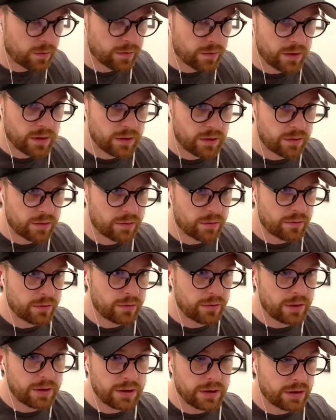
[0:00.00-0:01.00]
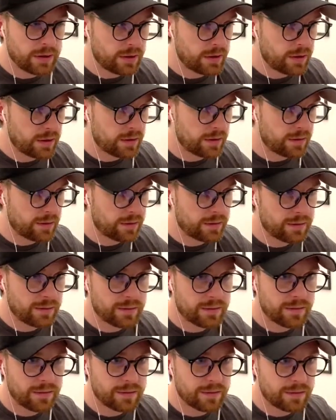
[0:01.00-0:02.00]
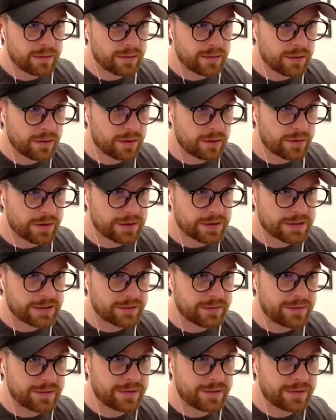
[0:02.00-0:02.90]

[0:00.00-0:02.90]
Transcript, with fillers: they are really aggressive.